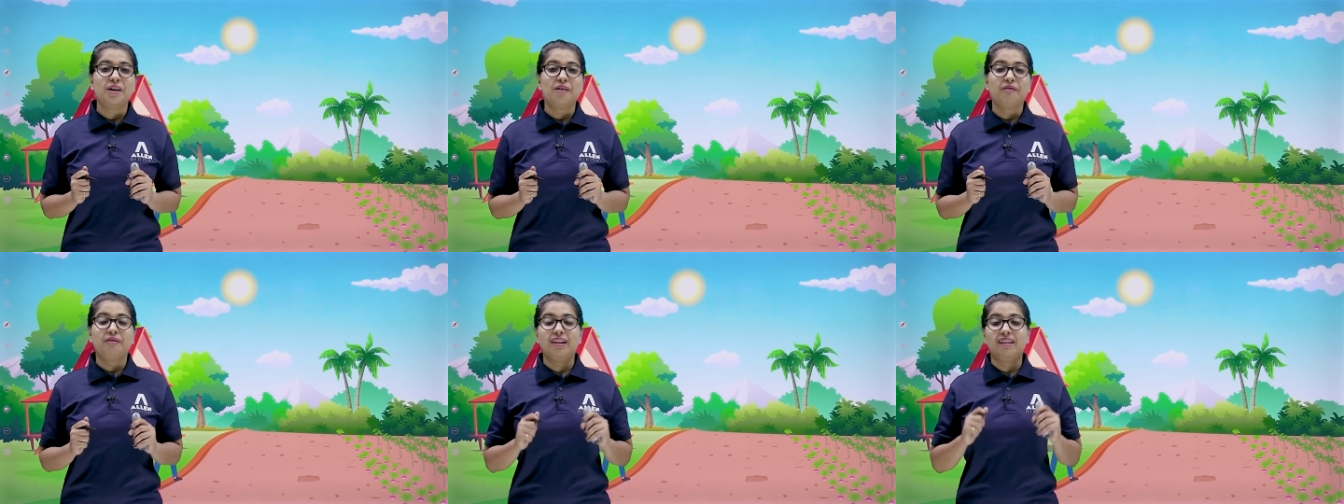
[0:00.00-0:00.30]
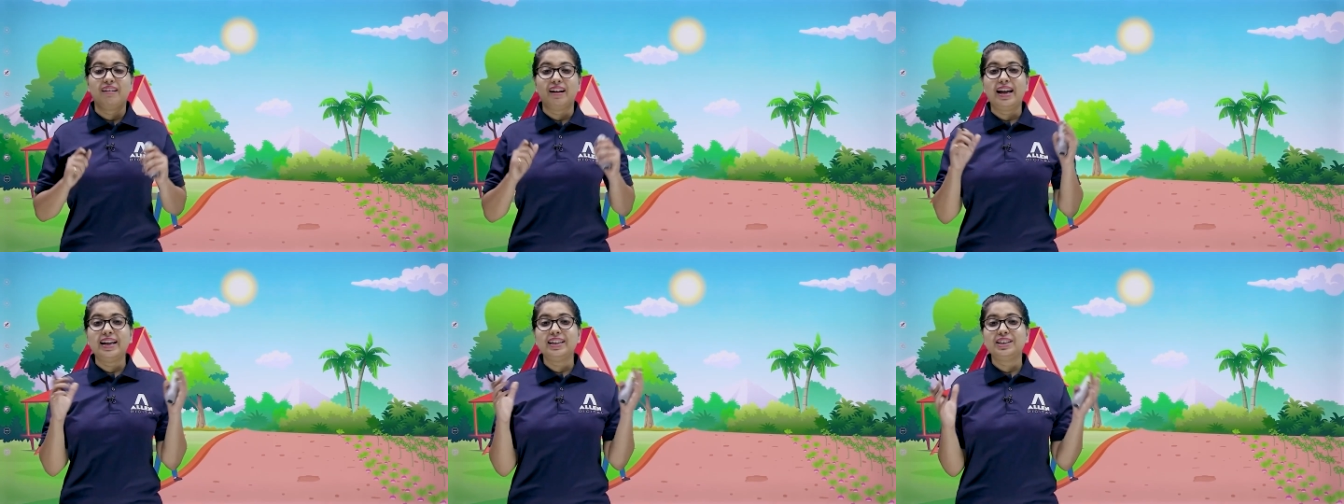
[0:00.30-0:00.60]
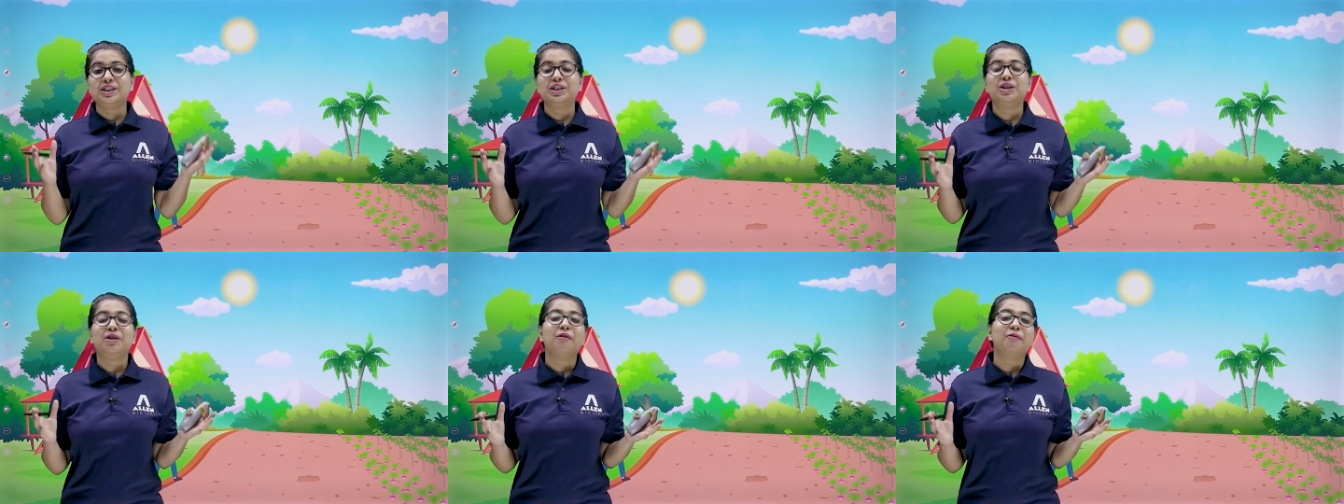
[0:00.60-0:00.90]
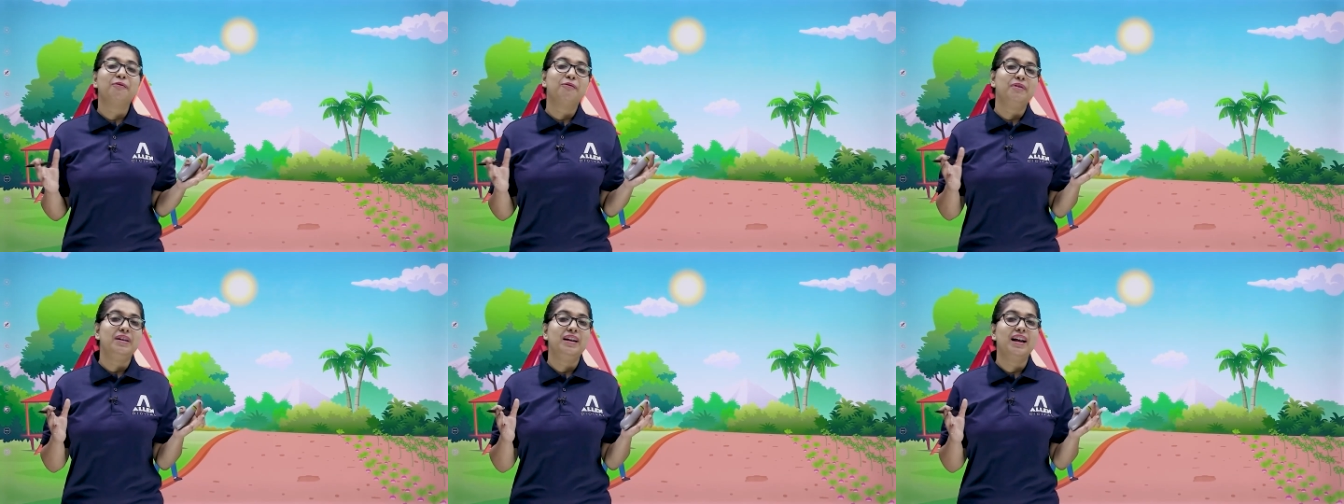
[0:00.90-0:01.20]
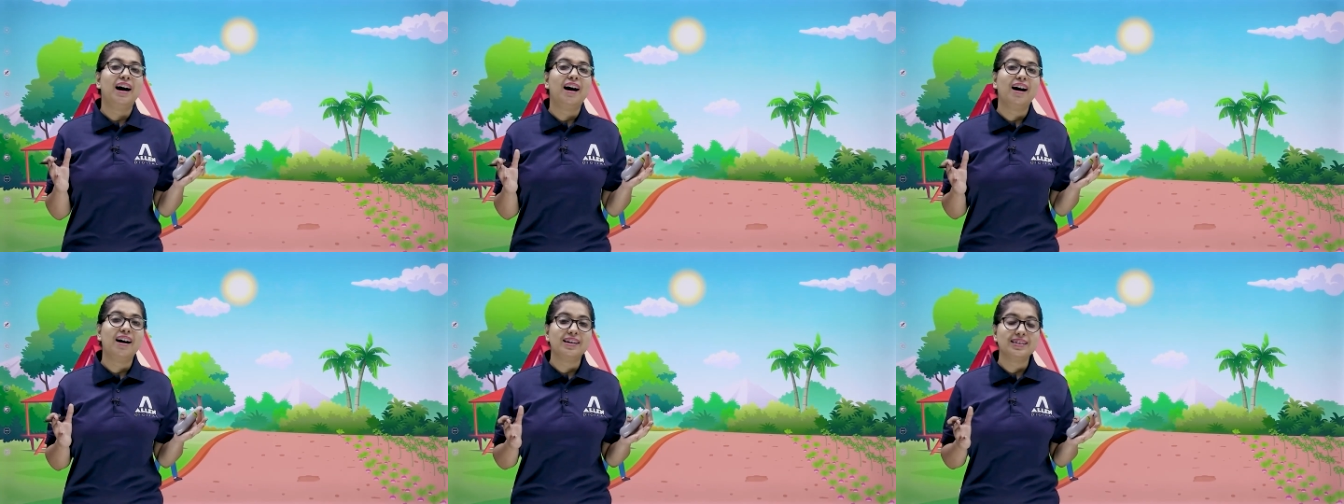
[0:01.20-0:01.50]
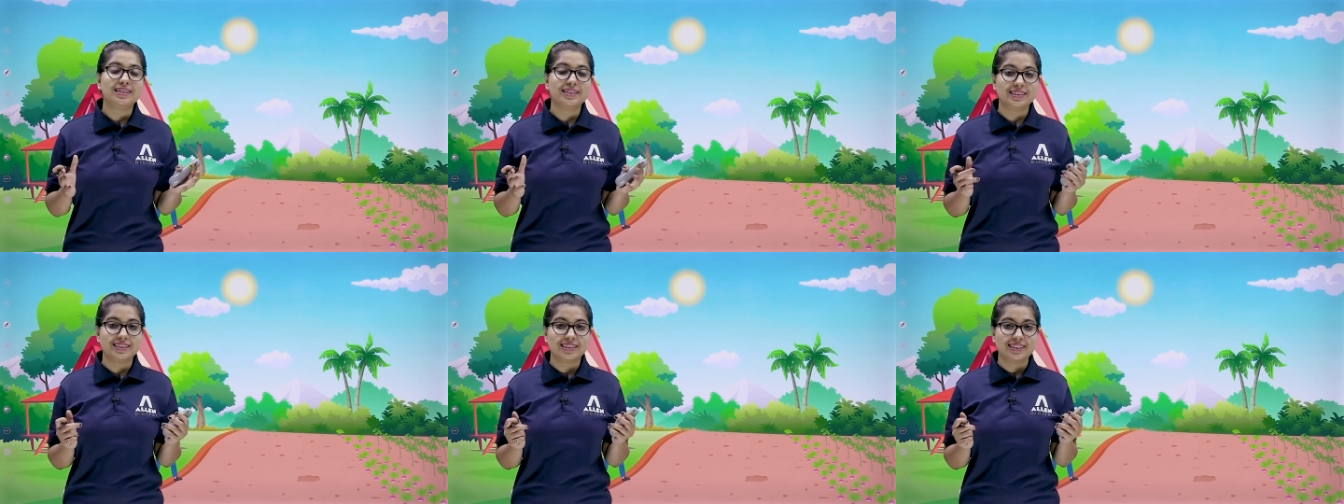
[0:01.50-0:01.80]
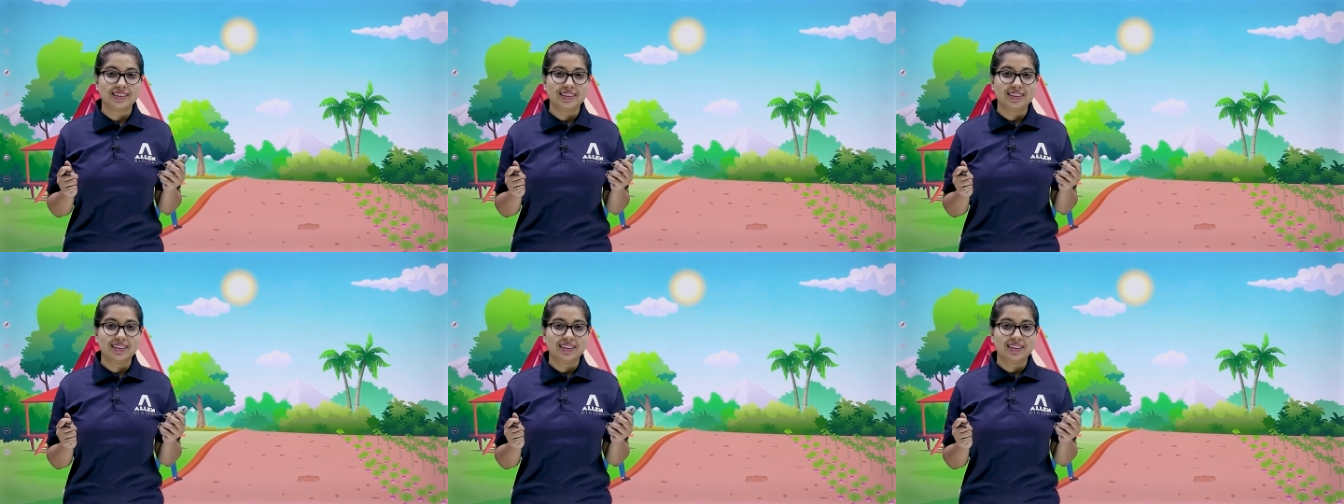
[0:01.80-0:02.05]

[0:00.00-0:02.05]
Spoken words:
variety of flowers.